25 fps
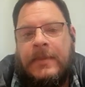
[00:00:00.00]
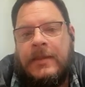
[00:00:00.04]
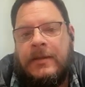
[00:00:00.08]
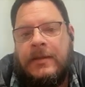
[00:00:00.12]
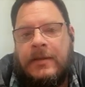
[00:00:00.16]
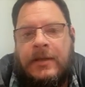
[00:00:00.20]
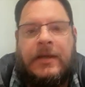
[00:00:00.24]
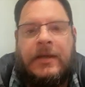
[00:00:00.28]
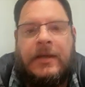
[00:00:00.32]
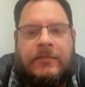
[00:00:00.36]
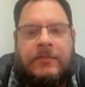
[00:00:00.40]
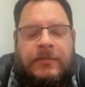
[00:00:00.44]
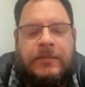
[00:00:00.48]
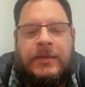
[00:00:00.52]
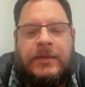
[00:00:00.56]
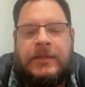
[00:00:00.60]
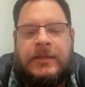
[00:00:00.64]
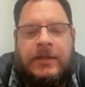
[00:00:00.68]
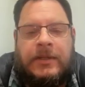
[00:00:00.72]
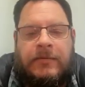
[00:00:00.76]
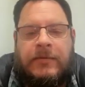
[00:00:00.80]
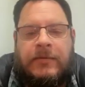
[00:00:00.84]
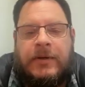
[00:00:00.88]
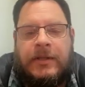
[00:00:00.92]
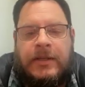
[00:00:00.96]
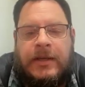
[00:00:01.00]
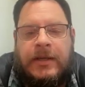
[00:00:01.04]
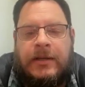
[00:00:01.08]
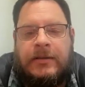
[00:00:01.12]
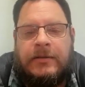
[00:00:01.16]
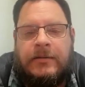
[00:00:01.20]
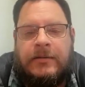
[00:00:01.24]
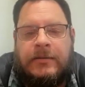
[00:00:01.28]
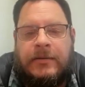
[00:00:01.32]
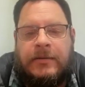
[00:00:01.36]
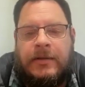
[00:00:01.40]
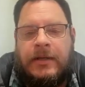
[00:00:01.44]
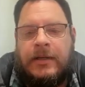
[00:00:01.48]
Yeah, let's get rid of that.
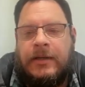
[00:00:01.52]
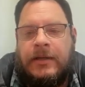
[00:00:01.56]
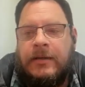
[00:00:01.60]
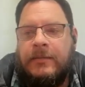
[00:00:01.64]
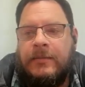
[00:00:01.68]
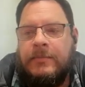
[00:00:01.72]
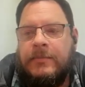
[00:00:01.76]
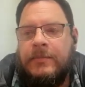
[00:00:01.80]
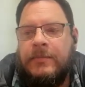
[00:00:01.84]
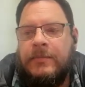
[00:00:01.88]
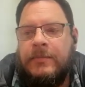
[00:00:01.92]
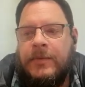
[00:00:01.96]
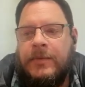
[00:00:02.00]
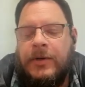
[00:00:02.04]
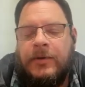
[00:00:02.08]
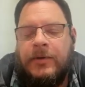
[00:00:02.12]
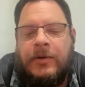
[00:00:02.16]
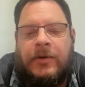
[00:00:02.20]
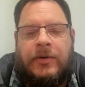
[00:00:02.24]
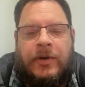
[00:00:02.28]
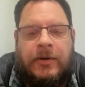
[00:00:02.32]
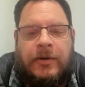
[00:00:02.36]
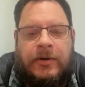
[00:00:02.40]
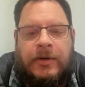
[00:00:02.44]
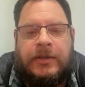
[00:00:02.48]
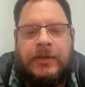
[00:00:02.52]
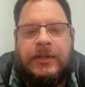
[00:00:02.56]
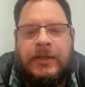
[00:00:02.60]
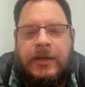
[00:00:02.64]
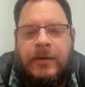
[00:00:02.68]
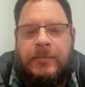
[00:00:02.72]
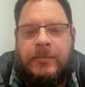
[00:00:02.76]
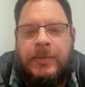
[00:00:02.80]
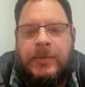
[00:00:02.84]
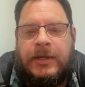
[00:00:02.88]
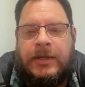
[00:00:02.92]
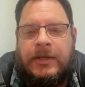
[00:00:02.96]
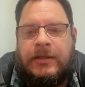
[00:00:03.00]
You're no longer at the
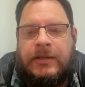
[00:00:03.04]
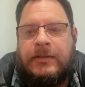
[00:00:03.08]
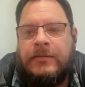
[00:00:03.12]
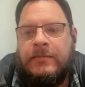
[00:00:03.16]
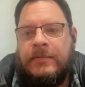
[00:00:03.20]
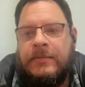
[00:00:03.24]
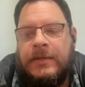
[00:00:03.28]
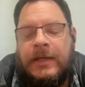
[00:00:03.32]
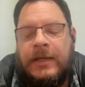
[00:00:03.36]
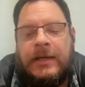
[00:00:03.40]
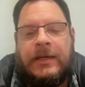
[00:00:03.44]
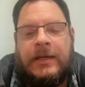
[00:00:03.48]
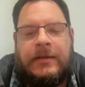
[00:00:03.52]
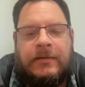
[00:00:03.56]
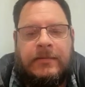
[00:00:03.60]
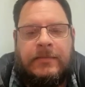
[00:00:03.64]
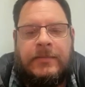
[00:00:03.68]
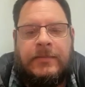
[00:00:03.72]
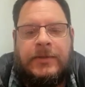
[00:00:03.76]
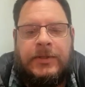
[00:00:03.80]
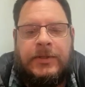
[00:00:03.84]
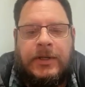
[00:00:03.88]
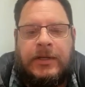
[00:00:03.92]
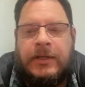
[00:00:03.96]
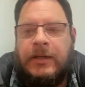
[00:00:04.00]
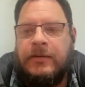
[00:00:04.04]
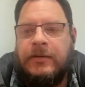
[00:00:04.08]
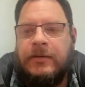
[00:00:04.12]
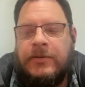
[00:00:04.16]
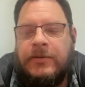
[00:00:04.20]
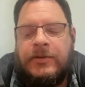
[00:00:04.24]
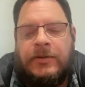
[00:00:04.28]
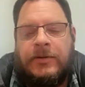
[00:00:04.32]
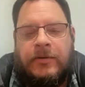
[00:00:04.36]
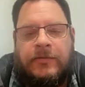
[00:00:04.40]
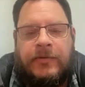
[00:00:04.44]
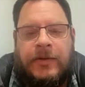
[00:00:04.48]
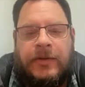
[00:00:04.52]
company. Yeah, shut down their
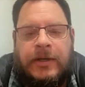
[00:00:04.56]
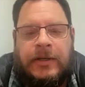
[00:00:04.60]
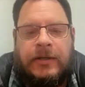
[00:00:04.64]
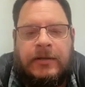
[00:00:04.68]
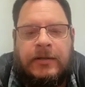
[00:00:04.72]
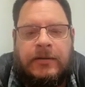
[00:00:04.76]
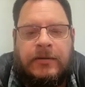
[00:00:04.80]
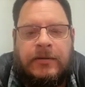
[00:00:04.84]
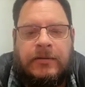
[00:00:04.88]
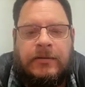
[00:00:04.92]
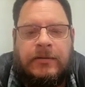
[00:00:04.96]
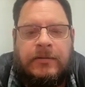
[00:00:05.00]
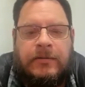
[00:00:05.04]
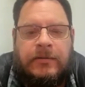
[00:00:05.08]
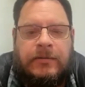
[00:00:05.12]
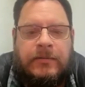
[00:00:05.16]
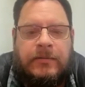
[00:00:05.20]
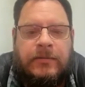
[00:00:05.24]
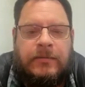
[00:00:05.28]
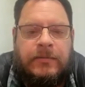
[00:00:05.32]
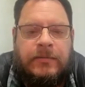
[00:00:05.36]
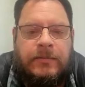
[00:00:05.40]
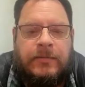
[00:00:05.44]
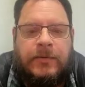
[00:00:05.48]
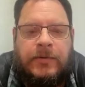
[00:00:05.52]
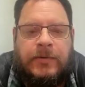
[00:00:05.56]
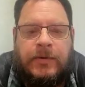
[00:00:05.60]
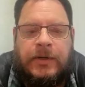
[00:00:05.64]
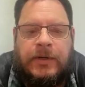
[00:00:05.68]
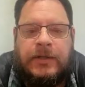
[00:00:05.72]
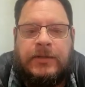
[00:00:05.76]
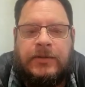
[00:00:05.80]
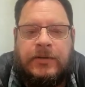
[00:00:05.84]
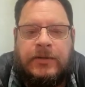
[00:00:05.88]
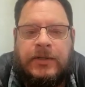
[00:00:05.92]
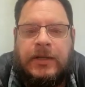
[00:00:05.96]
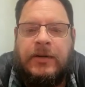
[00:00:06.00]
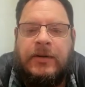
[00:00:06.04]
Snowflake
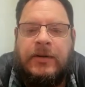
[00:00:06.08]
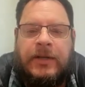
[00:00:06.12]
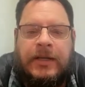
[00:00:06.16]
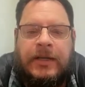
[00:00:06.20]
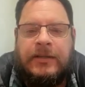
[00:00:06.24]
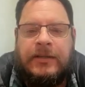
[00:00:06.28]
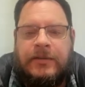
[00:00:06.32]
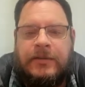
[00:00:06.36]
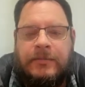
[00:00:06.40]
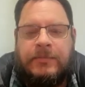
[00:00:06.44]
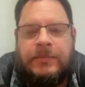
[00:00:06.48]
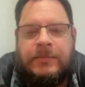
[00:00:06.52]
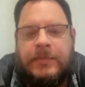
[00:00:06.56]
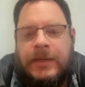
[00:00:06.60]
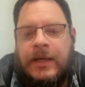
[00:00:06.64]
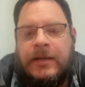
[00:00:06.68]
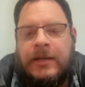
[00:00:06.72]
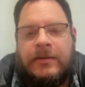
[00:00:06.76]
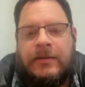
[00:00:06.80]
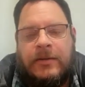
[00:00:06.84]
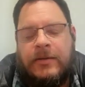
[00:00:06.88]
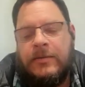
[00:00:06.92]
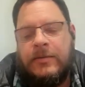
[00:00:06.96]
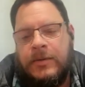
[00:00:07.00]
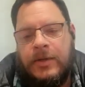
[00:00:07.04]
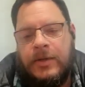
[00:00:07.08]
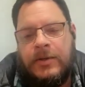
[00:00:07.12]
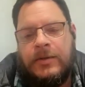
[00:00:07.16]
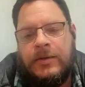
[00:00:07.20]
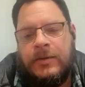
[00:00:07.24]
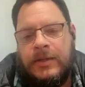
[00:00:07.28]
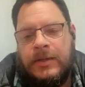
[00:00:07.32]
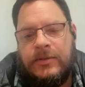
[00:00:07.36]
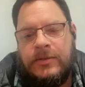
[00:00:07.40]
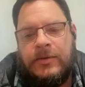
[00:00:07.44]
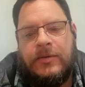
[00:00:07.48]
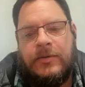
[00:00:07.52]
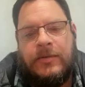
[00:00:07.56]
credential.
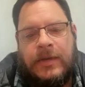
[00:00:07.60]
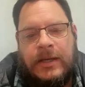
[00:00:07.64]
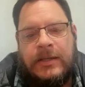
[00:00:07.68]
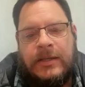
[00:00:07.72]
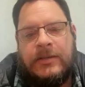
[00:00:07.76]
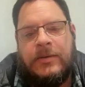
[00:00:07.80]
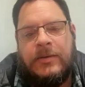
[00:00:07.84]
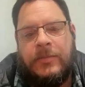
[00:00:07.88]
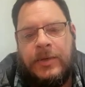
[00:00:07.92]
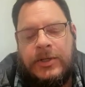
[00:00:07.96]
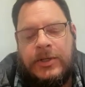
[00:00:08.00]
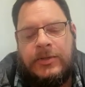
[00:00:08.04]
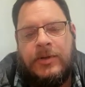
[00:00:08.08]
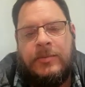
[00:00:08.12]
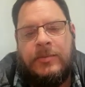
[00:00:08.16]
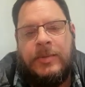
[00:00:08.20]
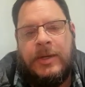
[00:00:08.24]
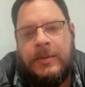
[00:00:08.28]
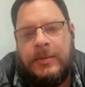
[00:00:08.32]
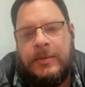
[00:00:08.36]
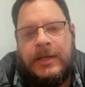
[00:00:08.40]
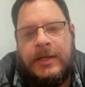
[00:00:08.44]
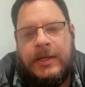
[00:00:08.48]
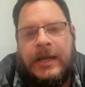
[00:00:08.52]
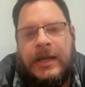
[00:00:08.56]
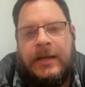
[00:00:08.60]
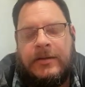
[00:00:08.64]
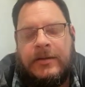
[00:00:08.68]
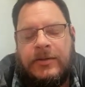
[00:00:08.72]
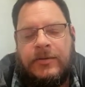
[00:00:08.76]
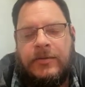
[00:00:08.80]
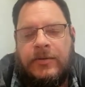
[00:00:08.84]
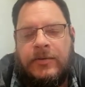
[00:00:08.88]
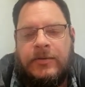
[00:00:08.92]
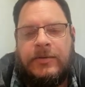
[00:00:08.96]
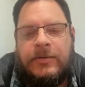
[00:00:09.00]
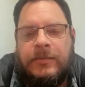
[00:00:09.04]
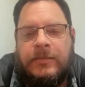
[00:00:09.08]
These are things that we should be able to catch
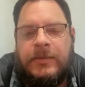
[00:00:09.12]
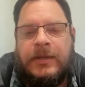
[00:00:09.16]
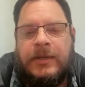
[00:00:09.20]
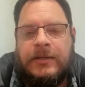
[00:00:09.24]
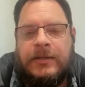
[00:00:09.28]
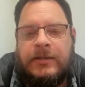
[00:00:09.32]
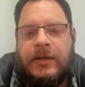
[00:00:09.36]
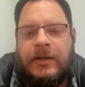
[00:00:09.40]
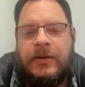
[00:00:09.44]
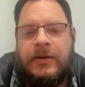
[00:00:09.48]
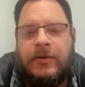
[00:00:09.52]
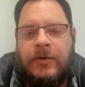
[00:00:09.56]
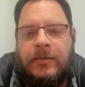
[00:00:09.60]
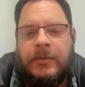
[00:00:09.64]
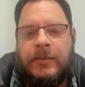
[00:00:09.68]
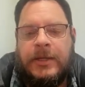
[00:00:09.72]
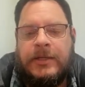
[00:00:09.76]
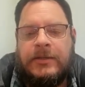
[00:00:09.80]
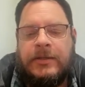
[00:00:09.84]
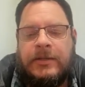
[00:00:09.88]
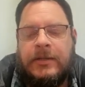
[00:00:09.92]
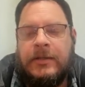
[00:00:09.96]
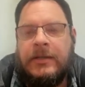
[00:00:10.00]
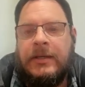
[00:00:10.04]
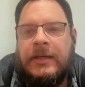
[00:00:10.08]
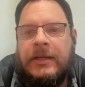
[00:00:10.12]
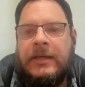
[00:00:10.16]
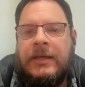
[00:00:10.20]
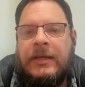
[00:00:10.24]
through some things like automation.